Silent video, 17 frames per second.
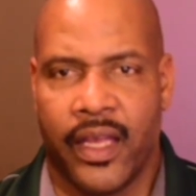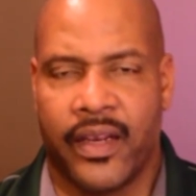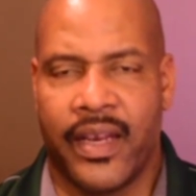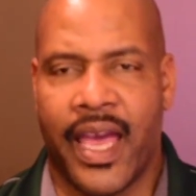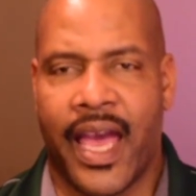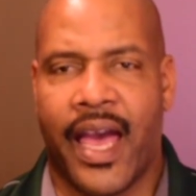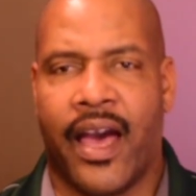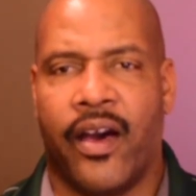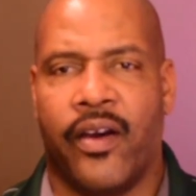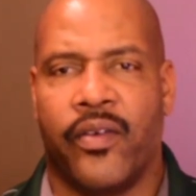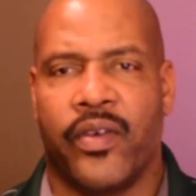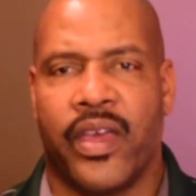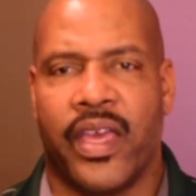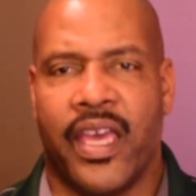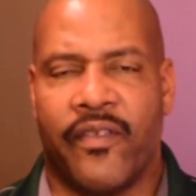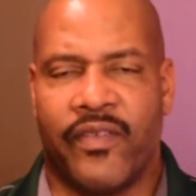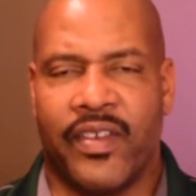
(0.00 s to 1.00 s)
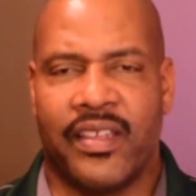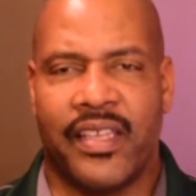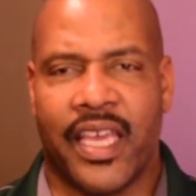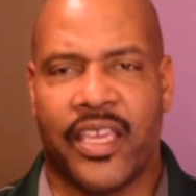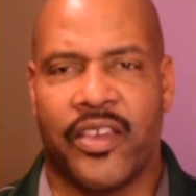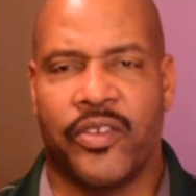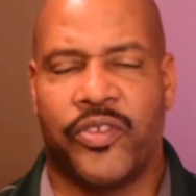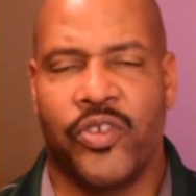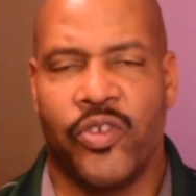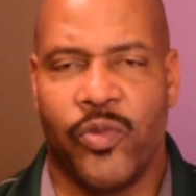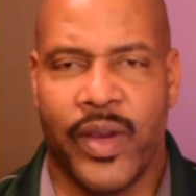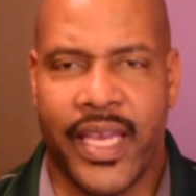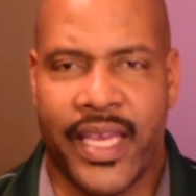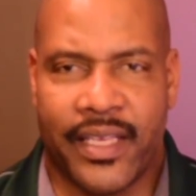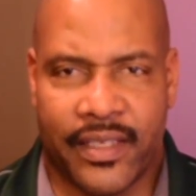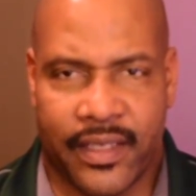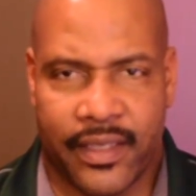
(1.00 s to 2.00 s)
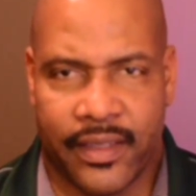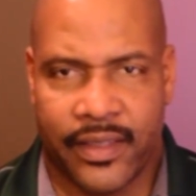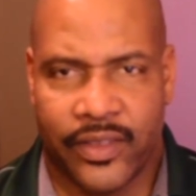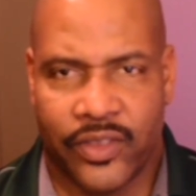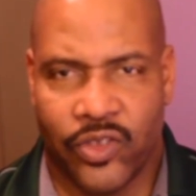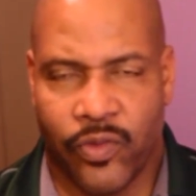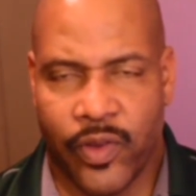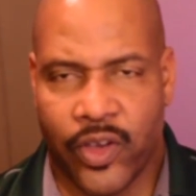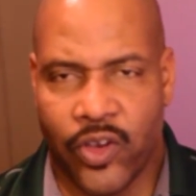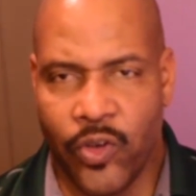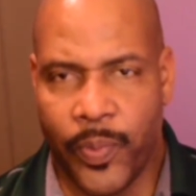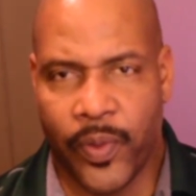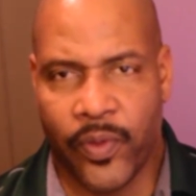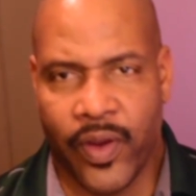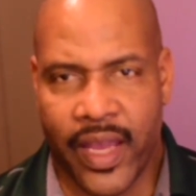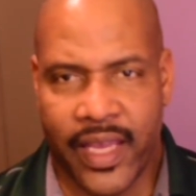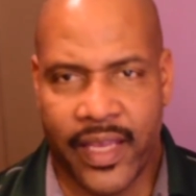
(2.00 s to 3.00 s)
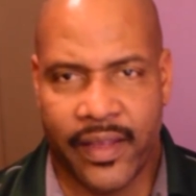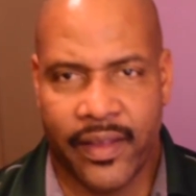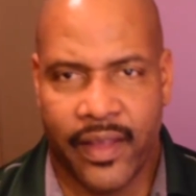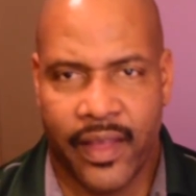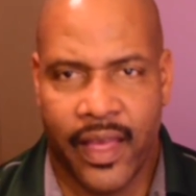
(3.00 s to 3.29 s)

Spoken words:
Now, if it takes you 2 weeks to recuperate,